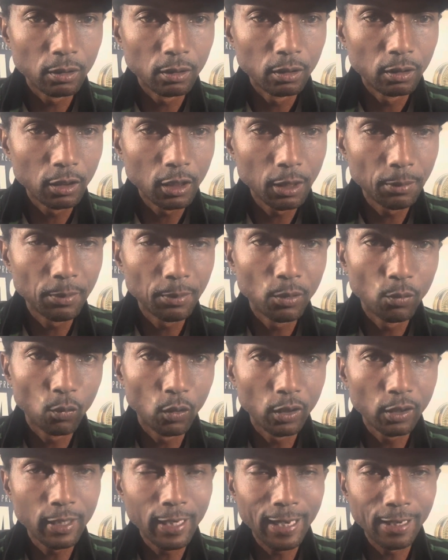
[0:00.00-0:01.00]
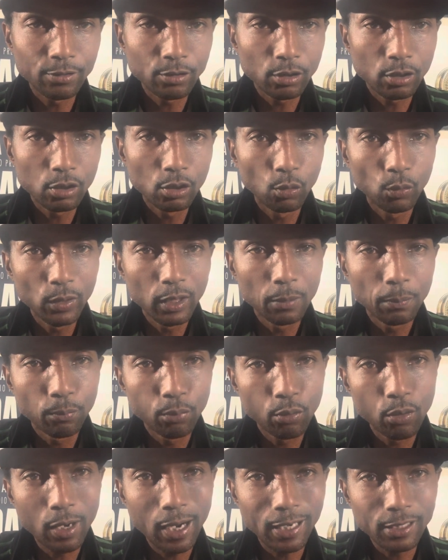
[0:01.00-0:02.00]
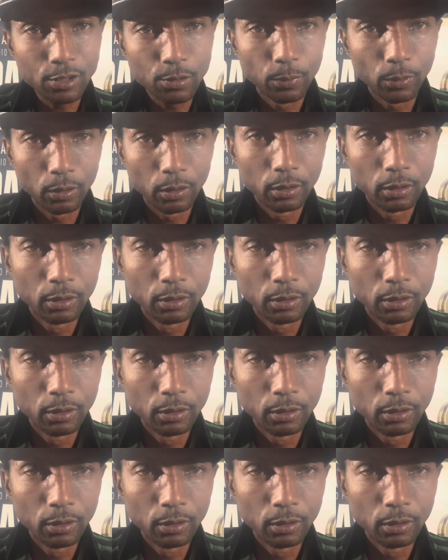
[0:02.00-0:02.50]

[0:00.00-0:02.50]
Keeping it 1,000 so we could prosper